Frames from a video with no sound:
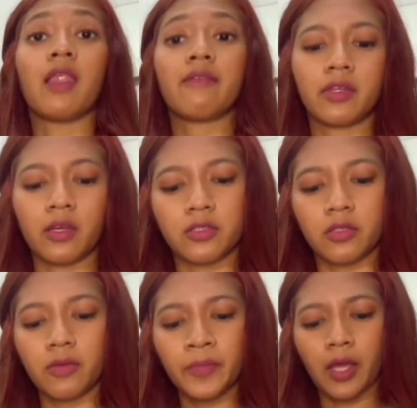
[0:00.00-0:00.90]
11 cards,
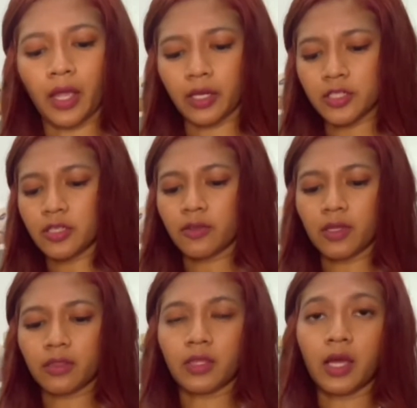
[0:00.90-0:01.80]
so I can actually
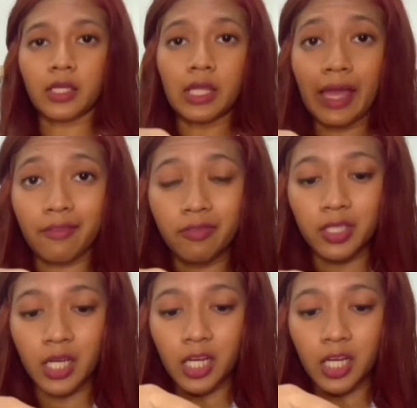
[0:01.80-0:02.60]
letak 11